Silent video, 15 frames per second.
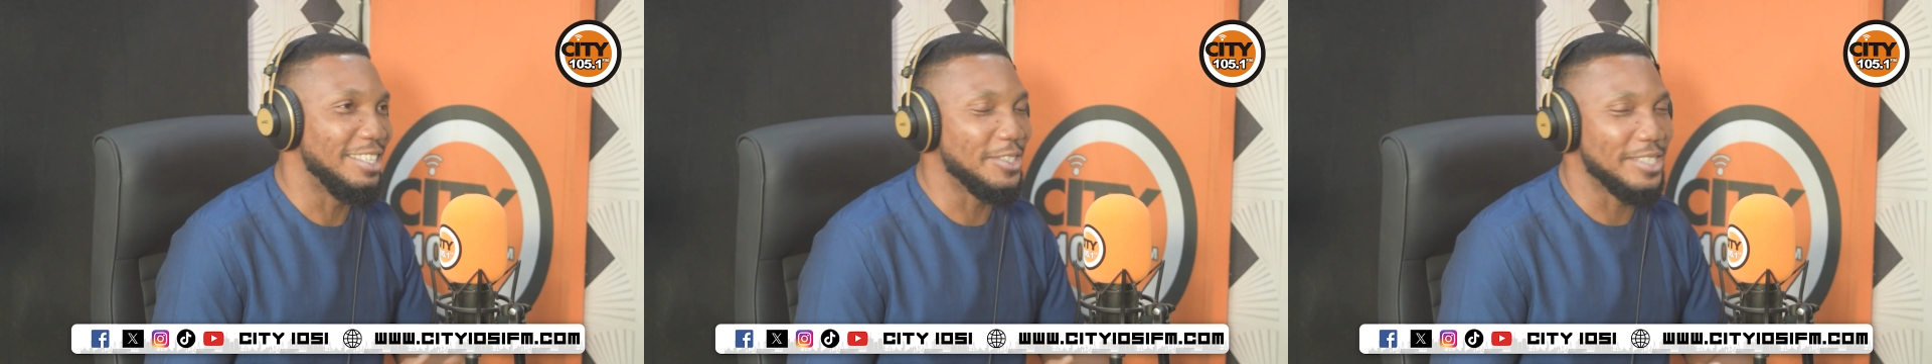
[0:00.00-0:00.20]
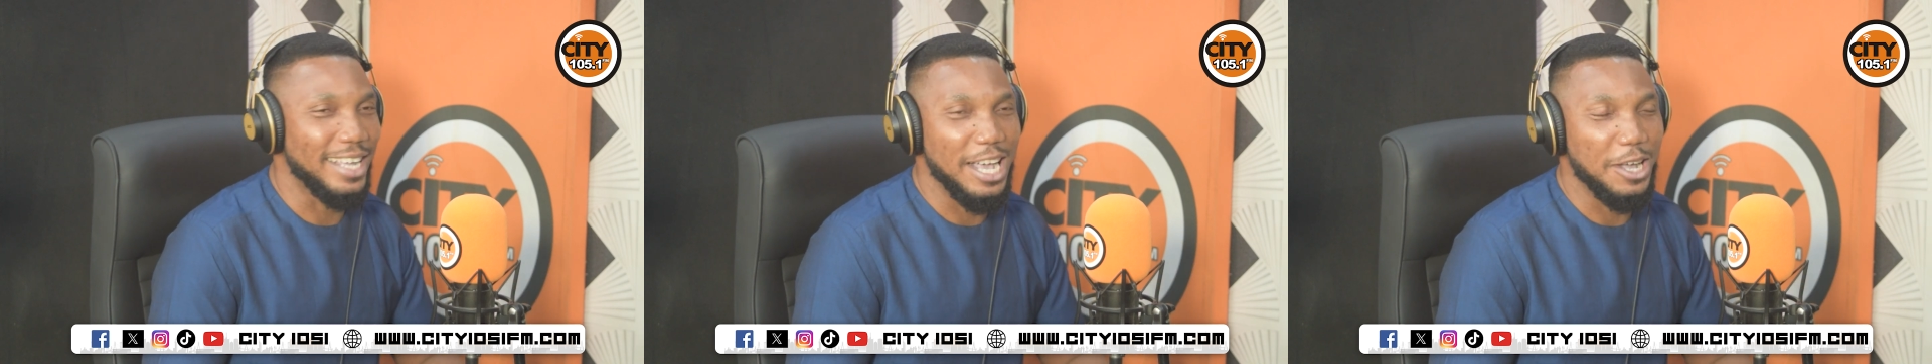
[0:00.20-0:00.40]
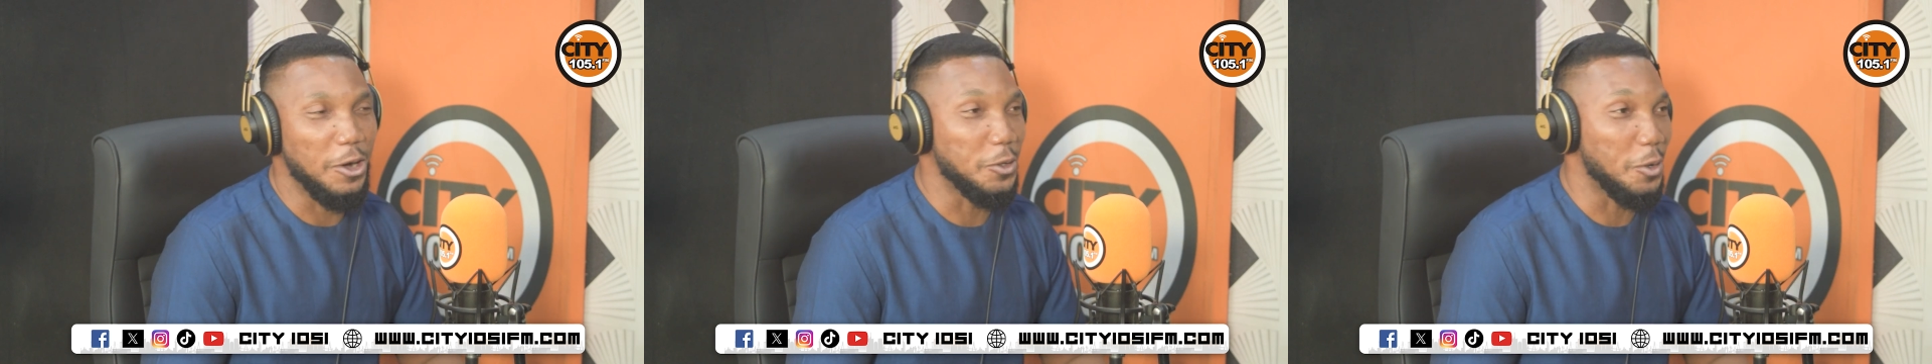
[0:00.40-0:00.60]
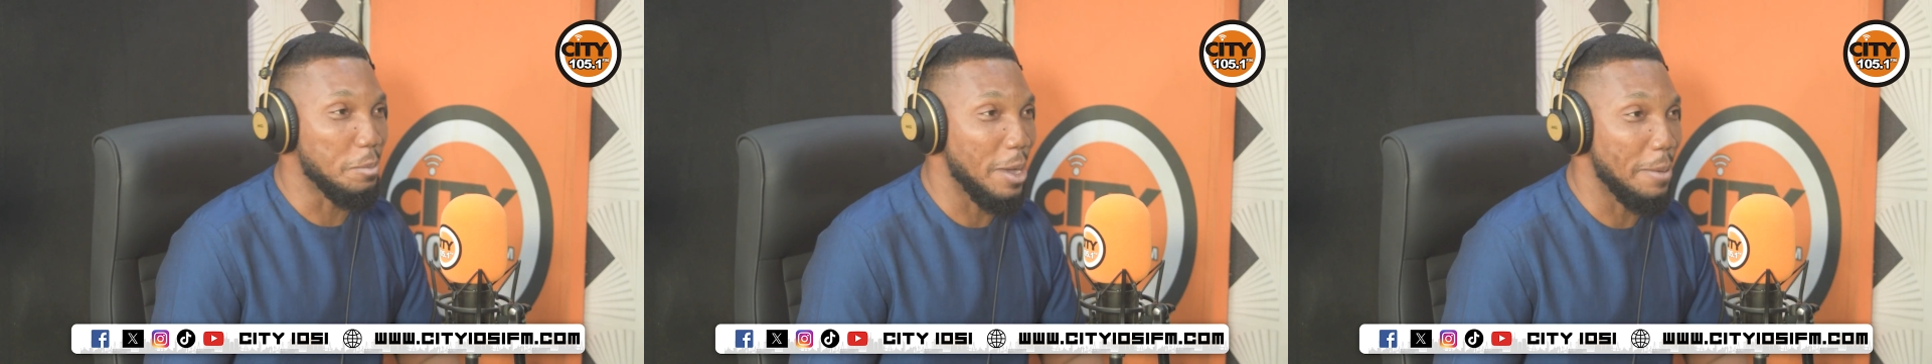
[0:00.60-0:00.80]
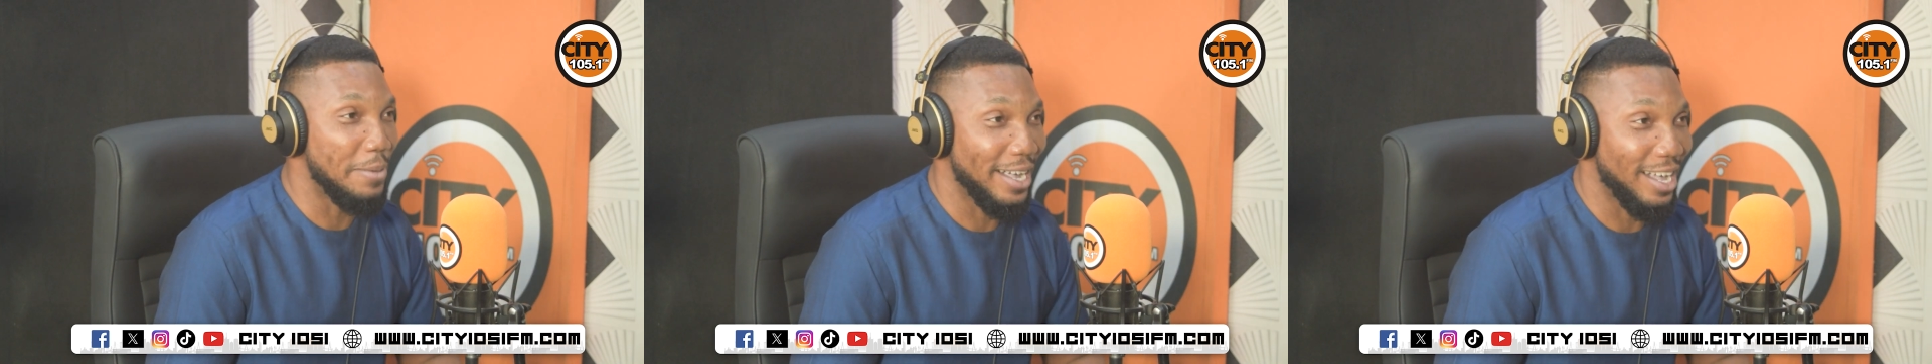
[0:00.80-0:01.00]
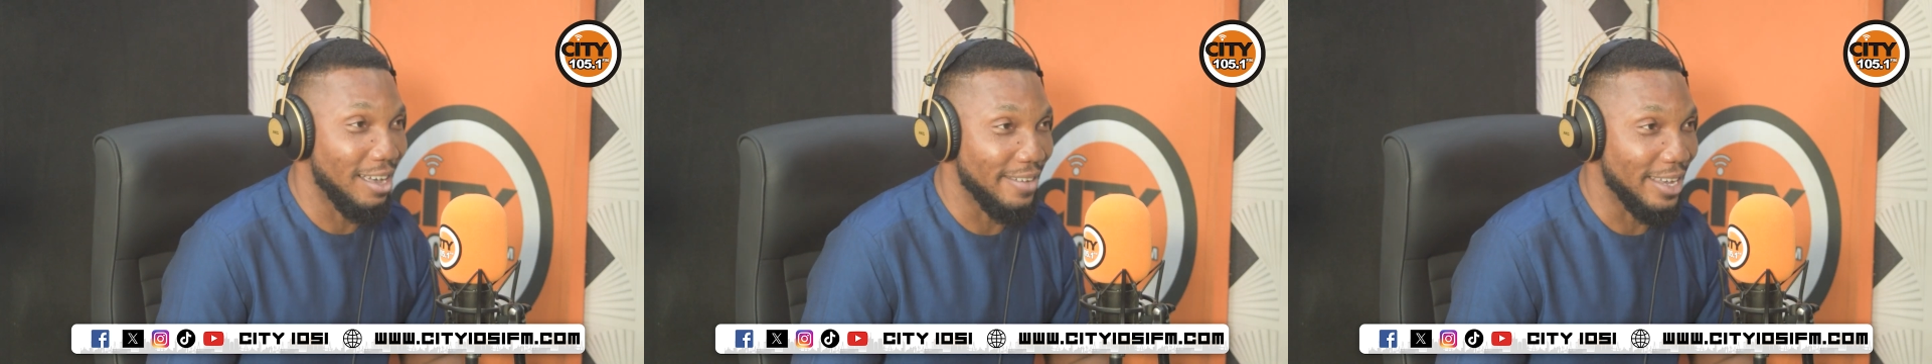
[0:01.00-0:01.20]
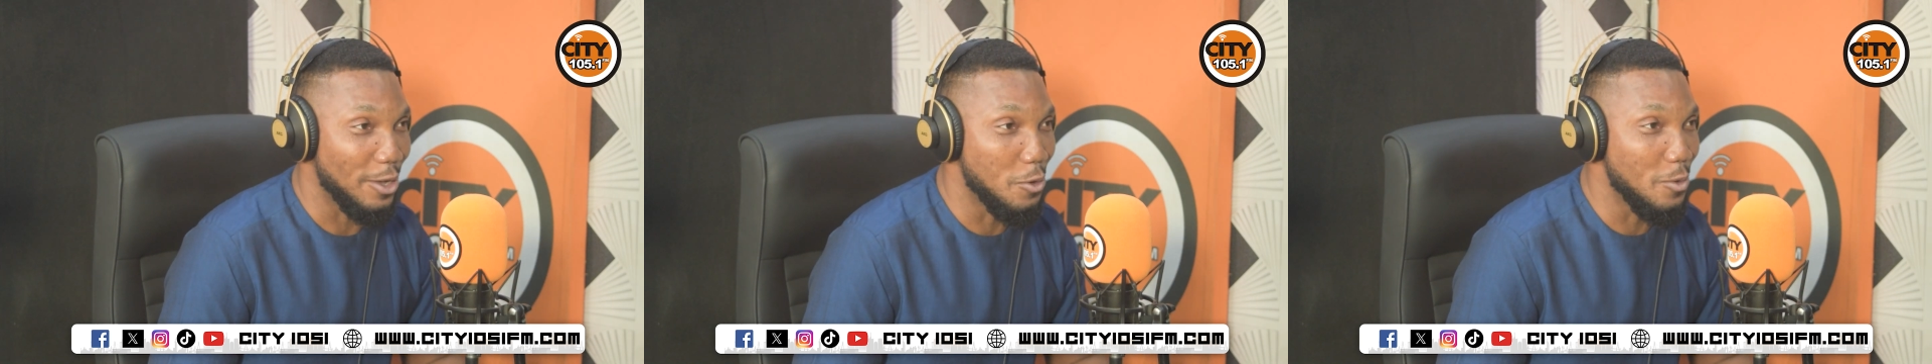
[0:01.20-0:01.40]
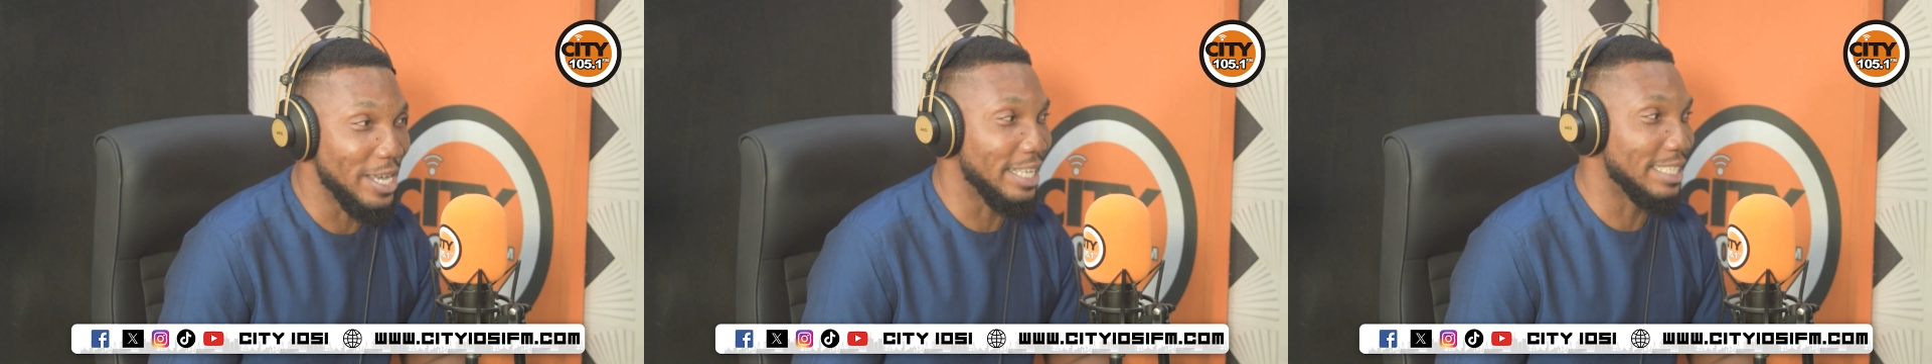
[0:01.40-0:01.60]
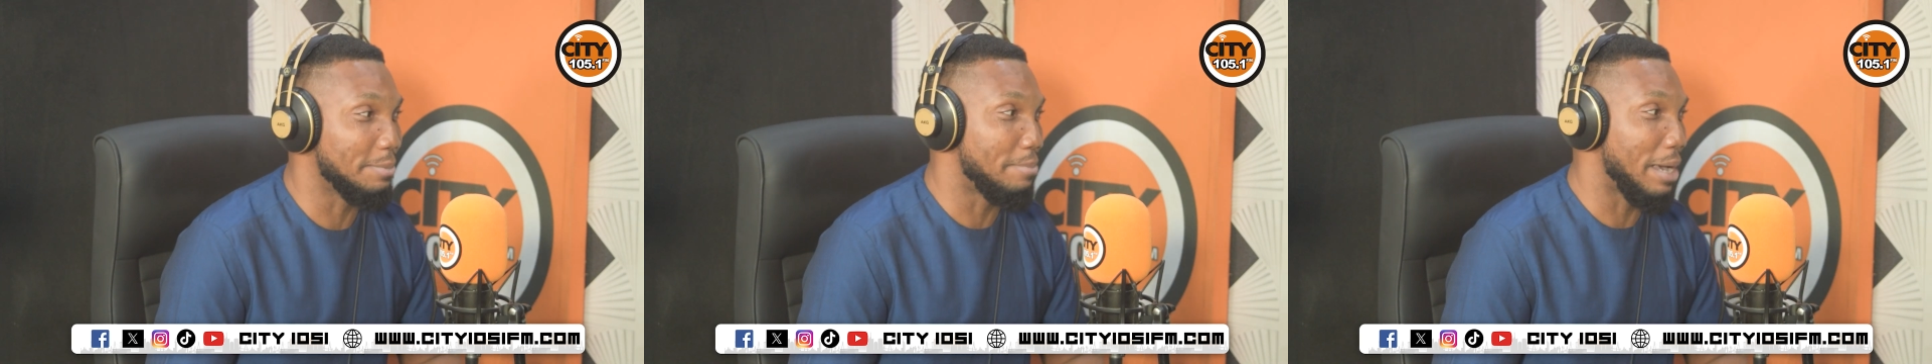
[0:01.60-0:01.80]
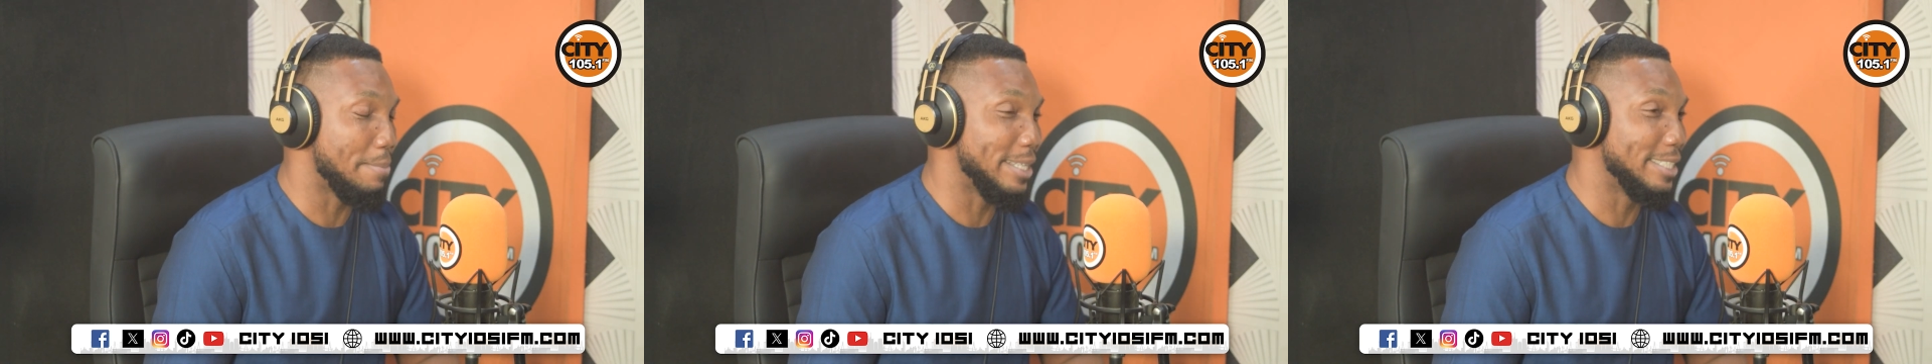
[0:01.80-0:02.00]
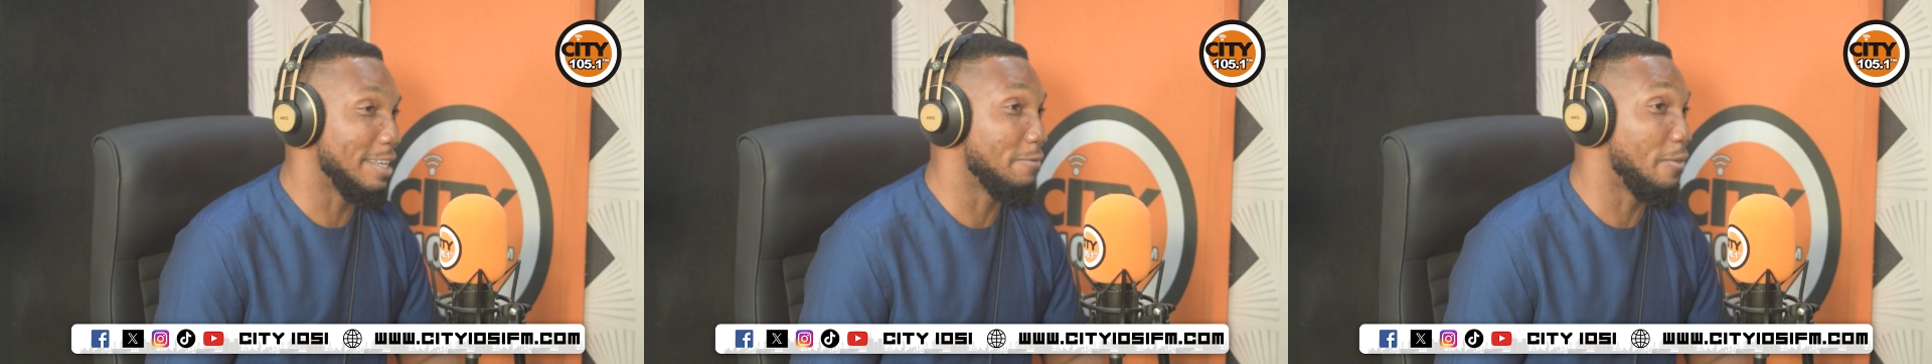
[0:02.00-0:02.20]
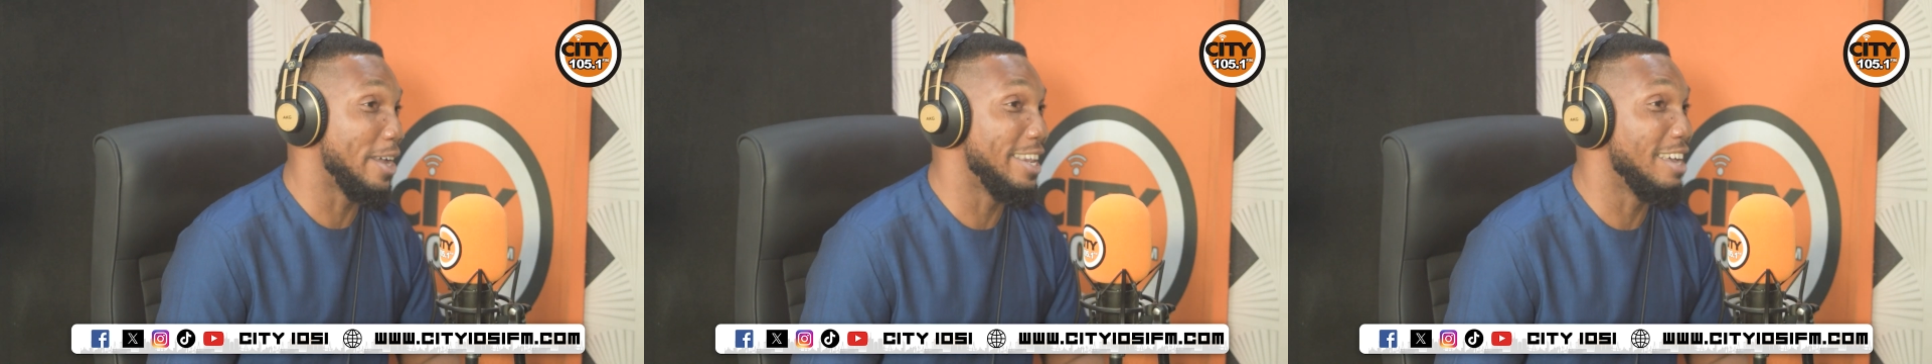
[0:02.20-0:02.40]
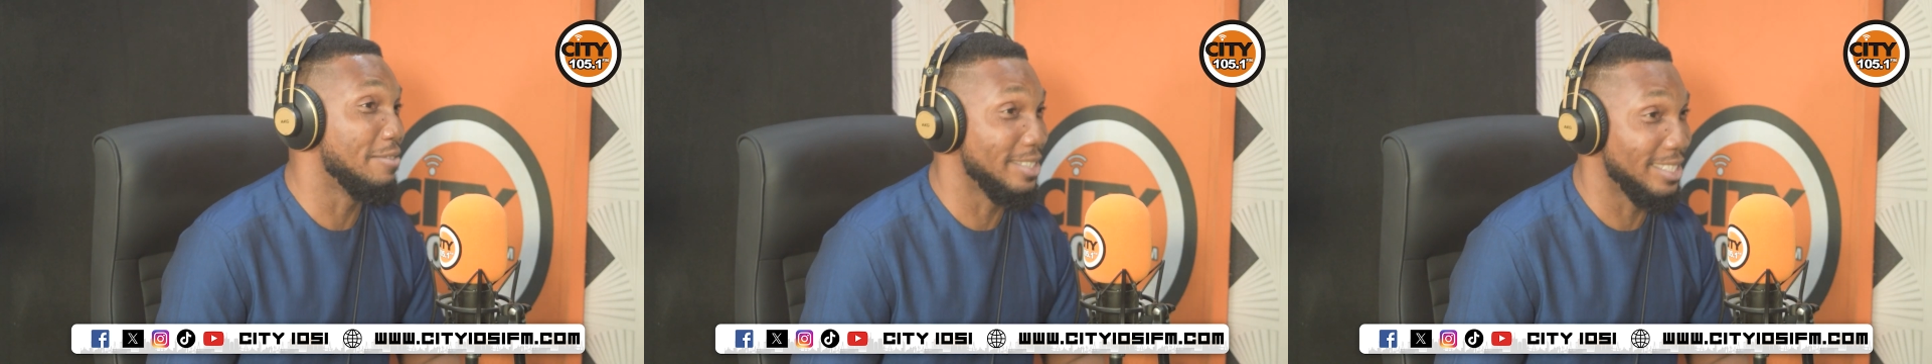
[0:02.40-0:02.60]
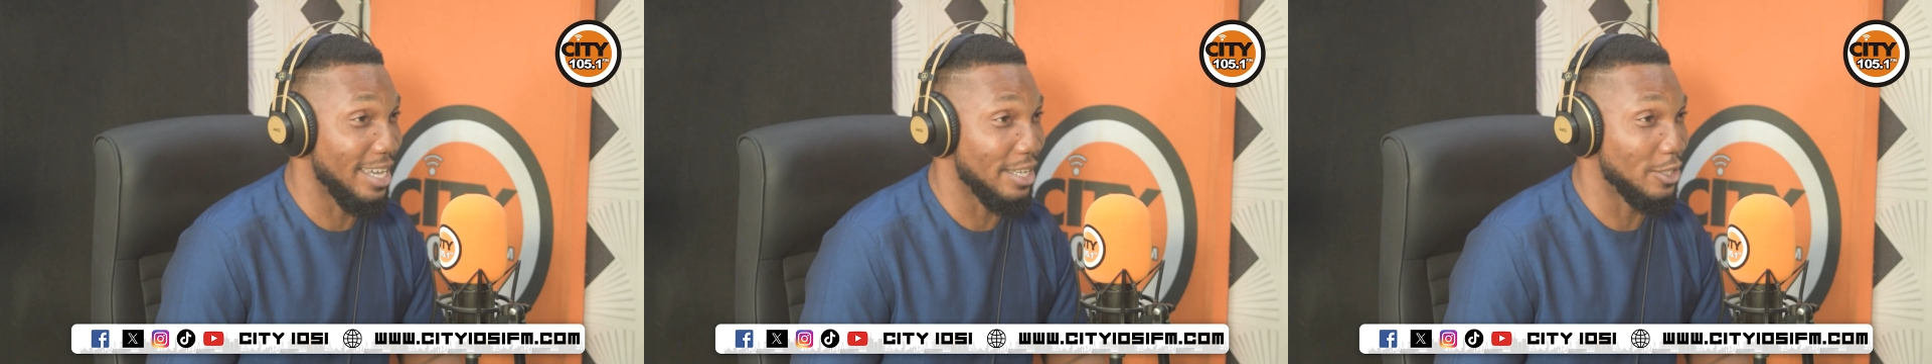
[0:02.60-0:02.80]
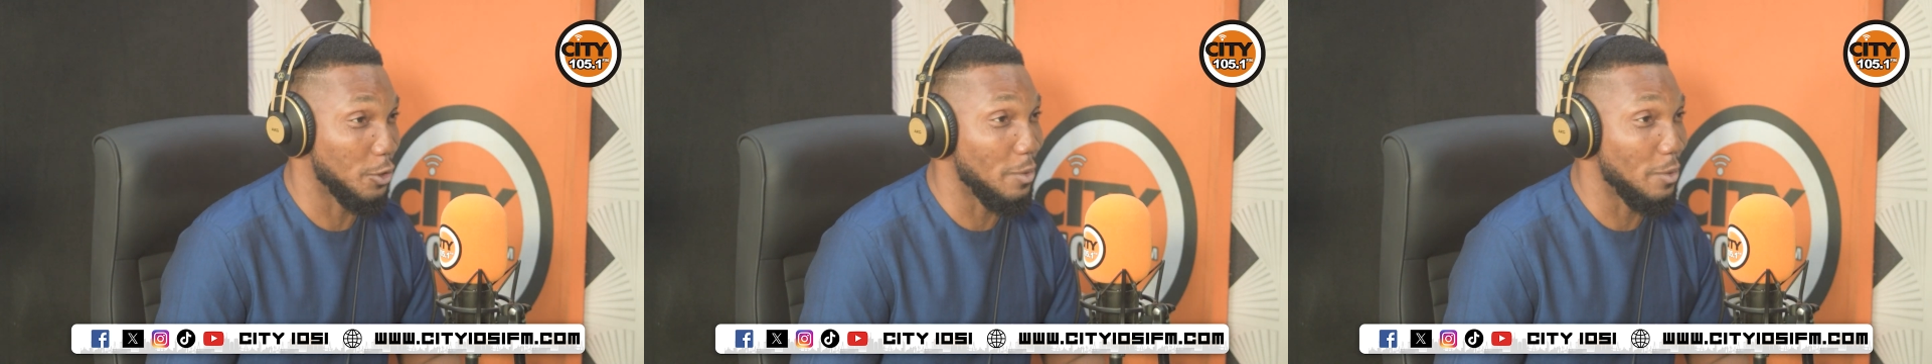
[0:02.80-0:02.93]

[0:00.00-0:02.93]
there's a guy called Ohikhuare Bakare who is my mentee for 11 years.